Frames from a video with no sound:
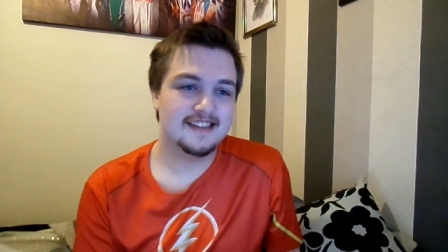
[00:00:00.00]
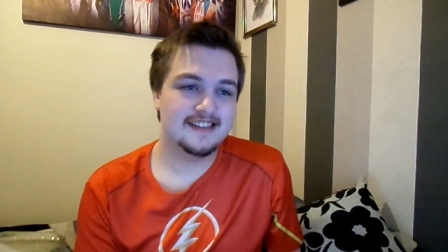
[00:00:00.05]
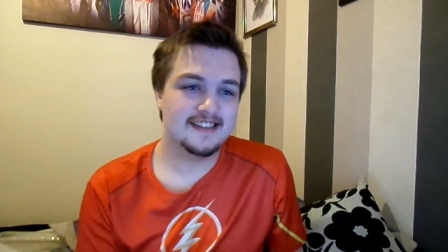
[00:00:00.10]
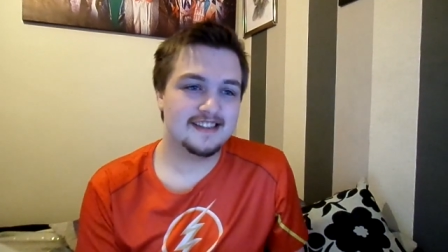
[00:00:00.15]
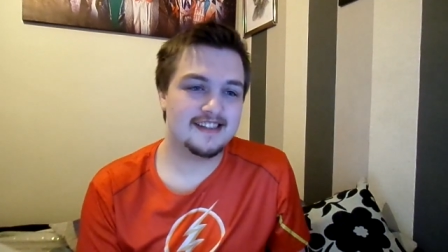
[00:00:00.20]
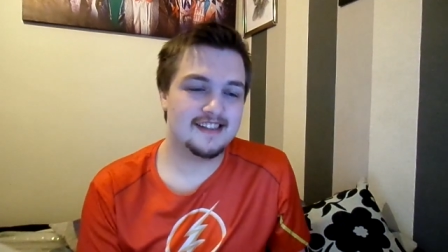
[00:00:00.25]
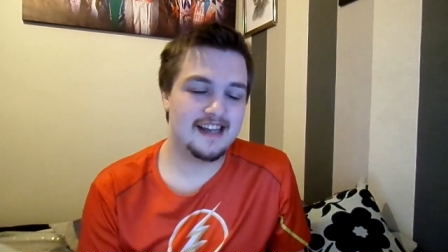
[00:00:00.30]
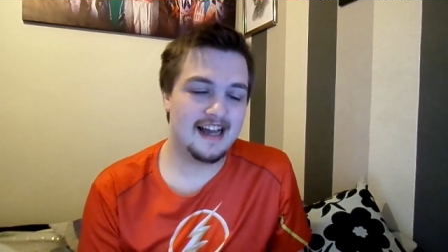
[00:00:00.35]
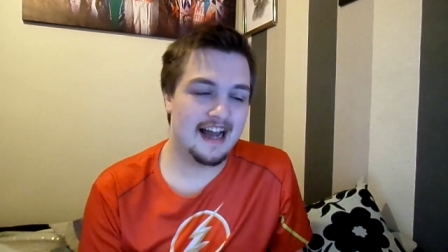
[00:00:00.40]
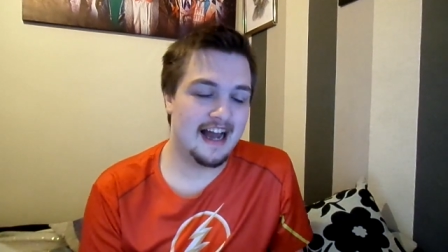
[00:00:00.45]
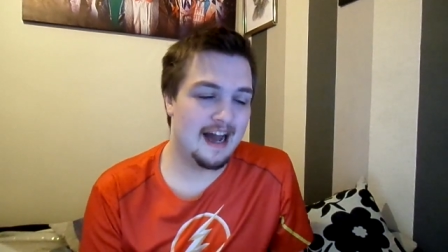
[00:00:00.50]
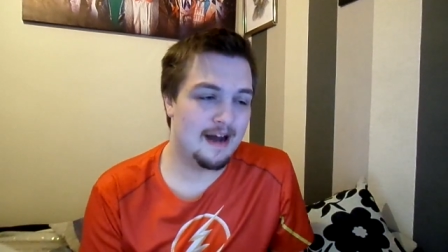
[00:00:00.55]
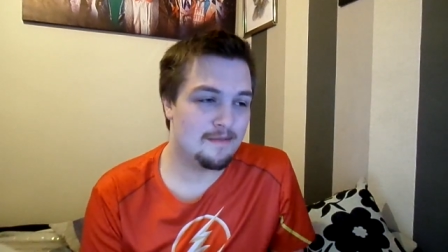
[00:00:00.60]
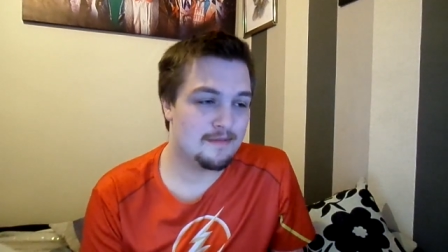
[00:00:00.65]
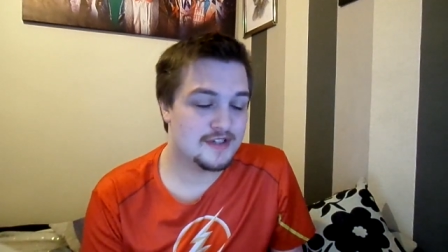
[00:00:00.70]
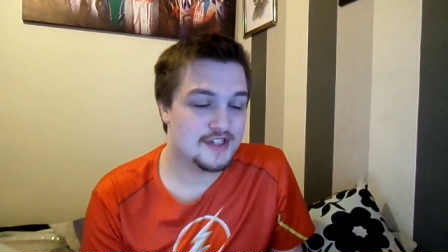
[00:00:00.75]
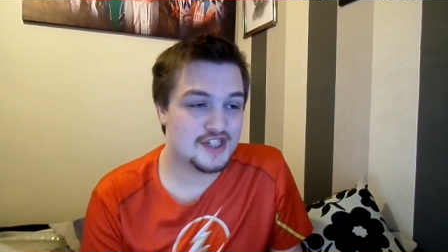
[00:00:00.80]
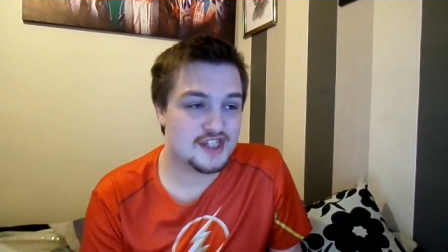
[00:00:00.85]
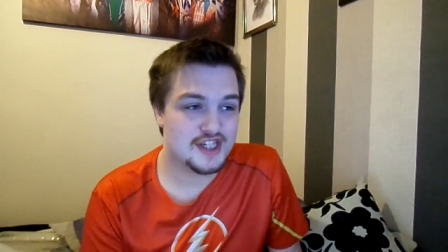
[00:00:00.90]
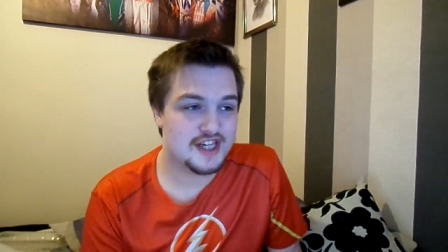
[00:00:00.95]
Damn,
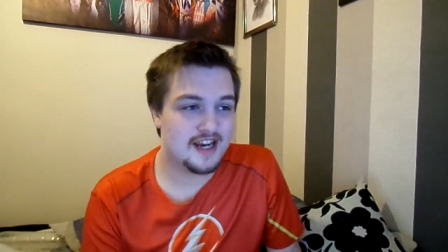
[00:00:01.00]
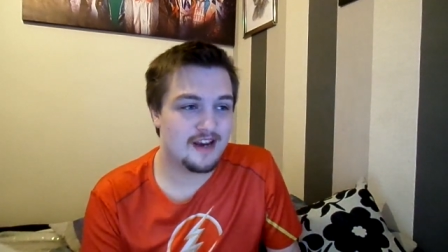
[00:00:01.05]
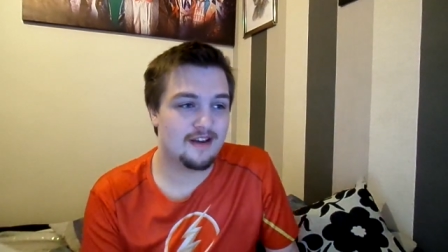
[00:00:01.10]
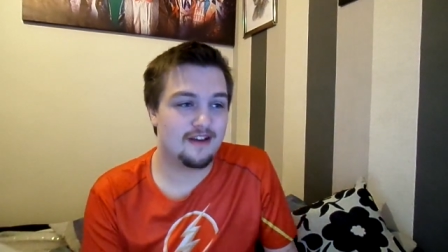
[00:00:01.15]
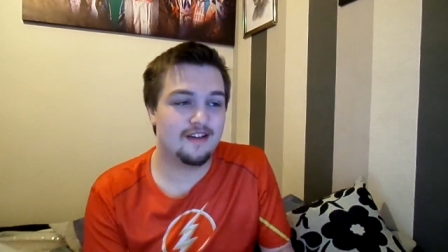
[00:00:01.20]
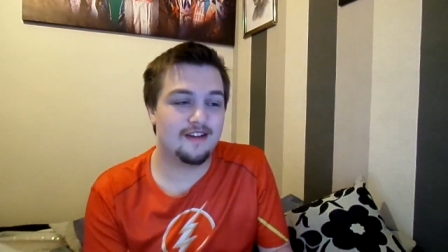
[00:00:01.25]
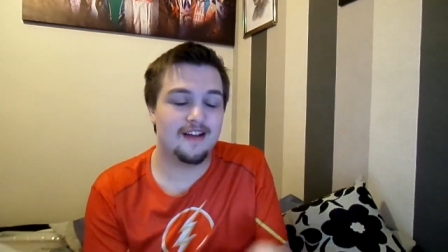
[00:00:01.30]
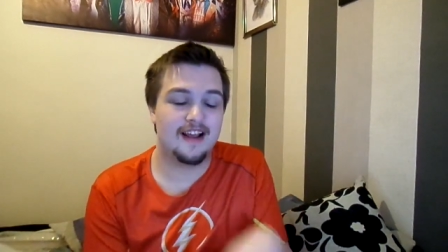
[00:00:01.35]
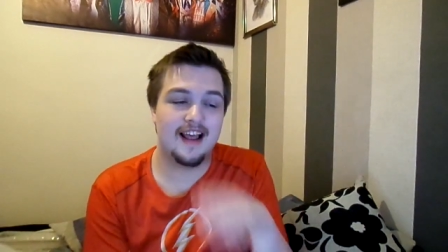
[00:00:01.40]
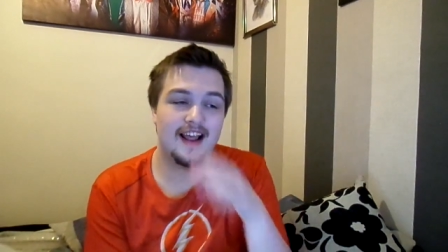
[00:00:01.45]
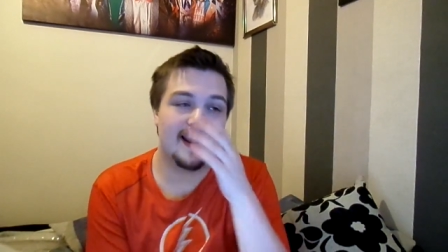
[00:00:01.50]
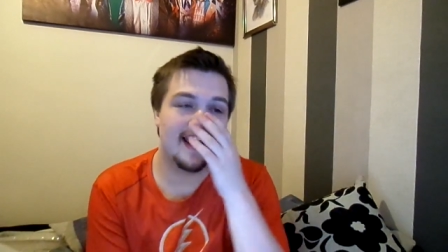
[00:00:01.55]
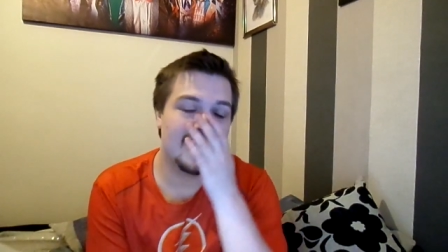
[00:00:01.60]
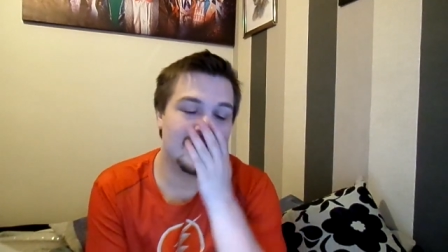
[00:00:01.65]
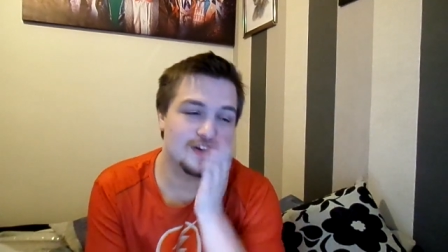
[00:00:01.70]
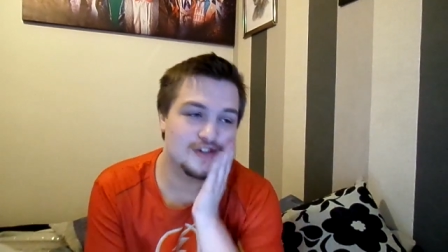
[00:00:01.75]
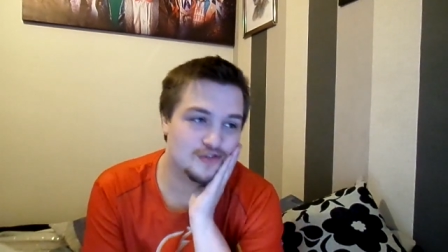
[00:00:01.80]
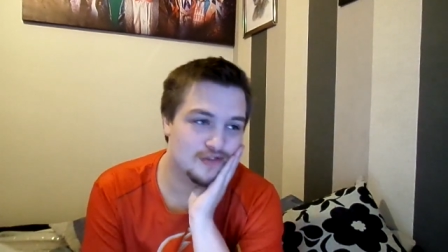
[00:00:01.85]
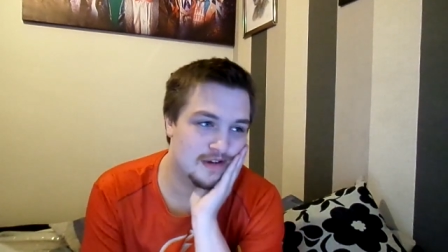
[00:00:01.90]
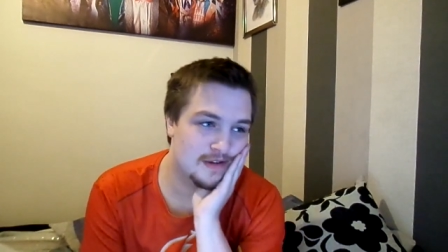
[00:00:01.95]
she
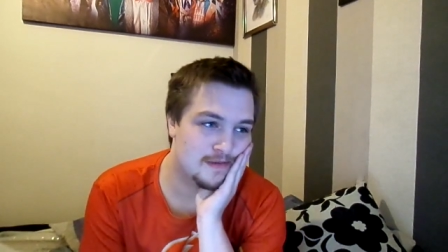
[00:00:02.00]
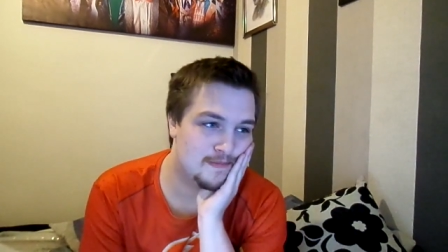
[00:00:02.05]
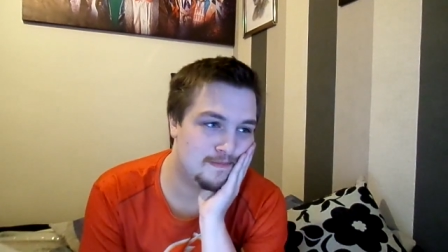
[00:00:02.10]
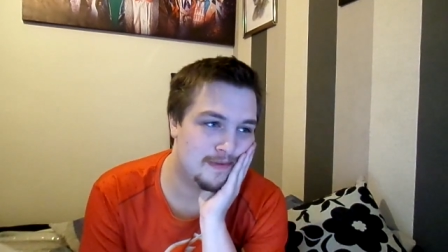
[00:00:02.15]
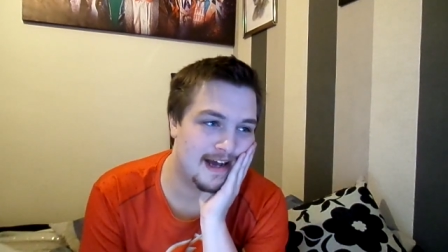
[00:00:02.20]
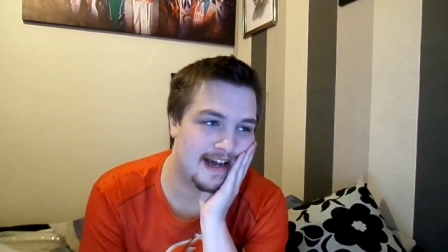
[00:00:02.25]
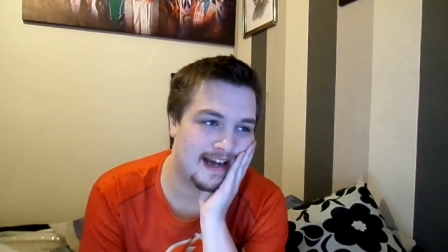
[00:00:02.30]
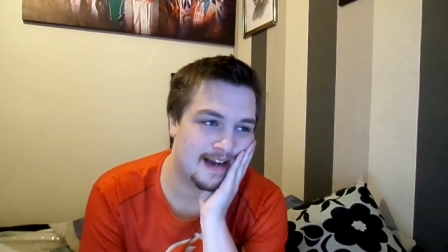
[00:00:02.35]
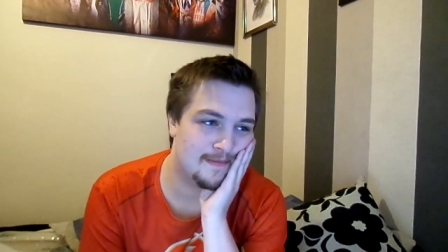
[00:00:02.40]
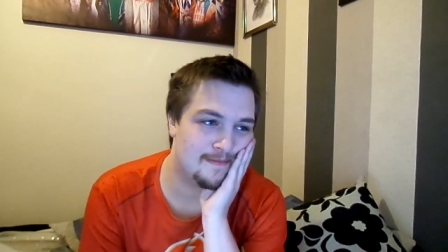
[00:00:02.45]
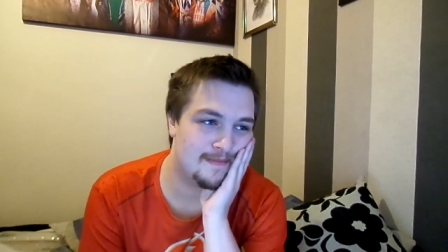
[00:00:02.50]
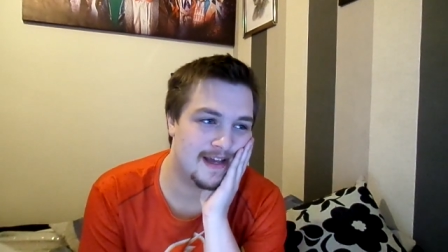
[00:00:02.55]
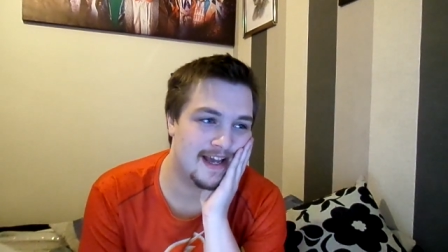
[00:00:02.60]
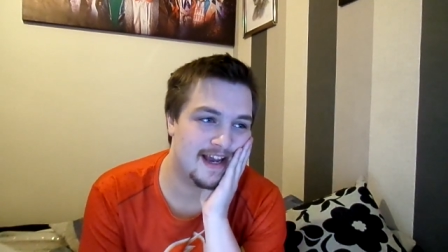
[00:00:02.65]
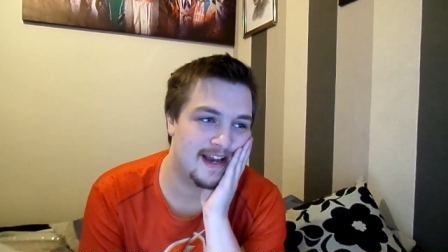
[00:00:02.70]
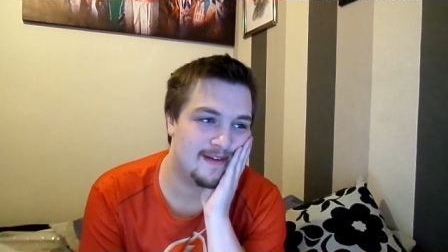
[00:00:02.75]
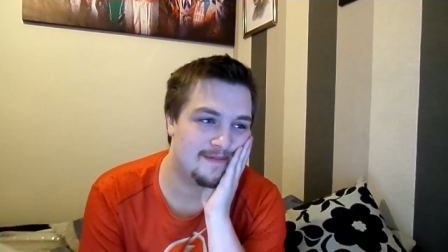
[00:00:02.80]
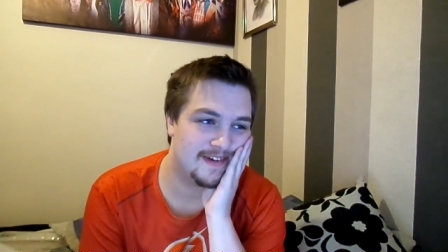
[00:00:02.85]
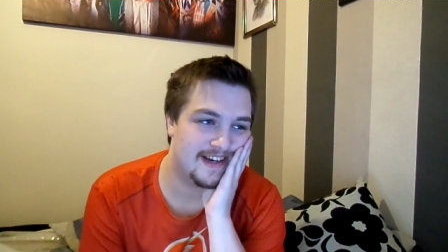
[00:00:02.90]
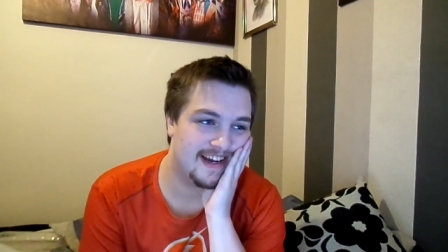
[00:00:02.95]
Elektra's back,
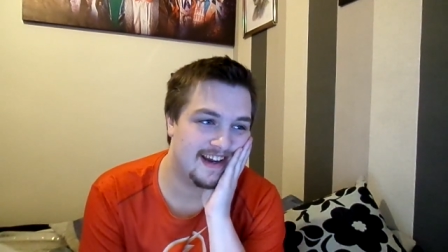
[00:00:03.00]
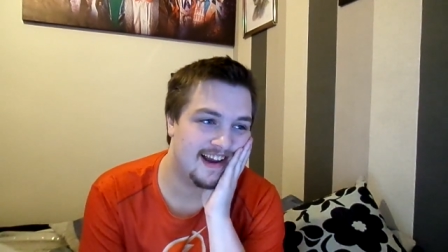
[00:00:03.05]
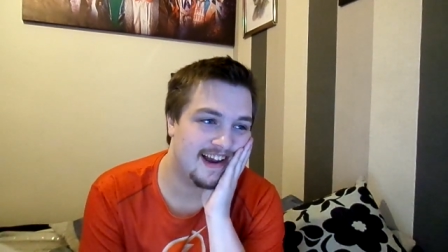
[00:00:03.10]
baby.